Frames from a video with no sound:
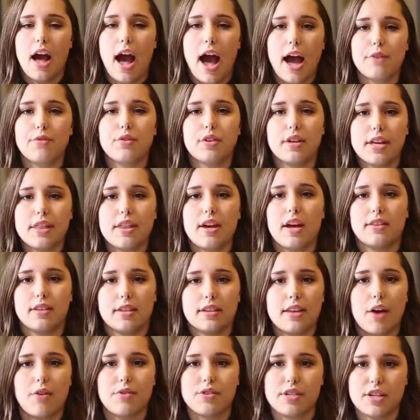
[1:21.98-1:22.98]
I really thought
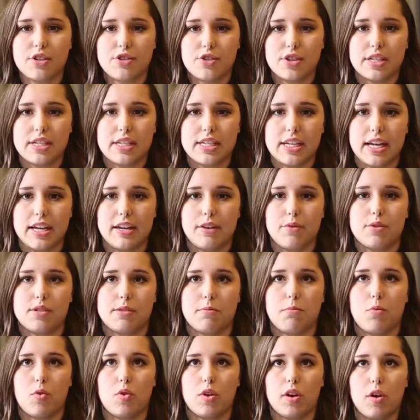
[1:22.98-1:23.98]
that that was interesting. It
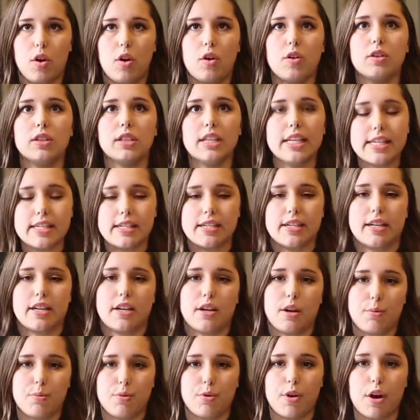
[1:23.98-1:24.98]
was a more
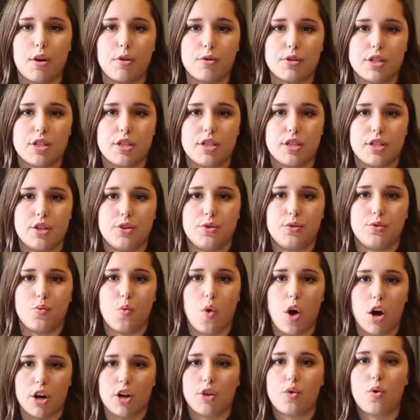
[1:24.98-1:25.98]
holistic approach to
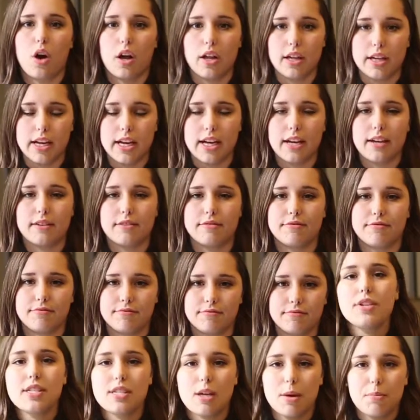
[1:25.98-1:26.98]
water quality.
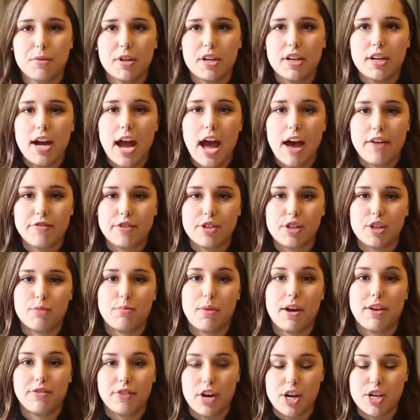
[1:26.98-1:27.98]
The summer after
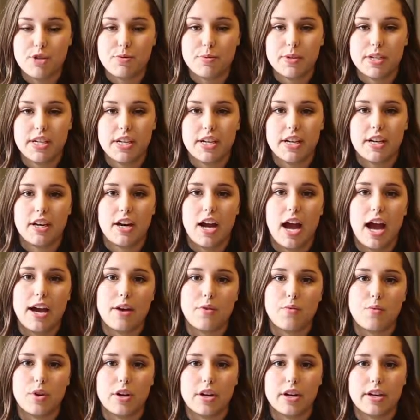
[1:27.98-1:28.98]
my freshman year,
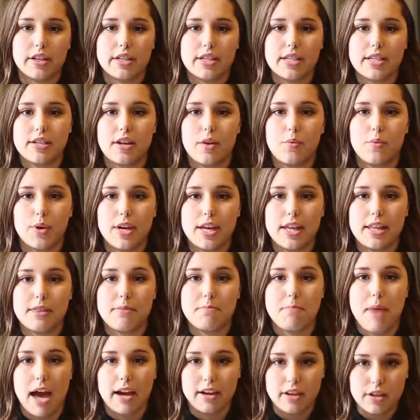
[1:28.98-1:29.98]
I worked
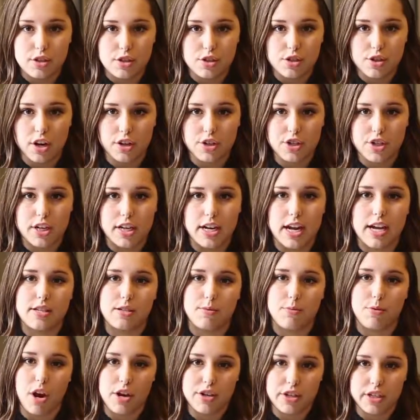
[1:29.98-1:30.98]
with Matt Construction
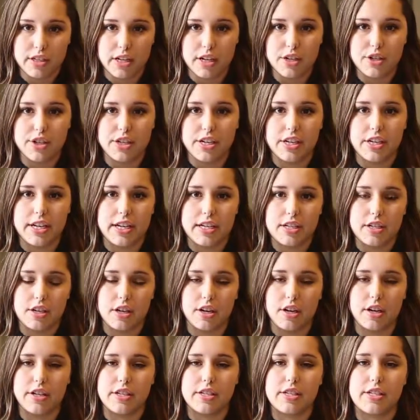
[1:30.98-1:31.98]
as a project engineer
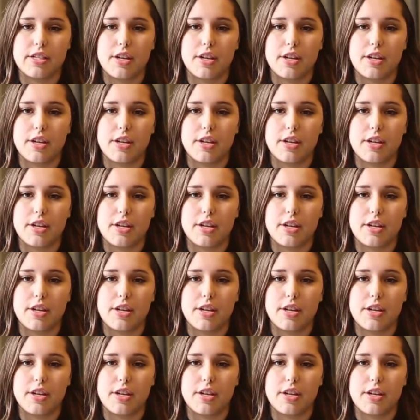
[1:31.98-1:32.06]
intern.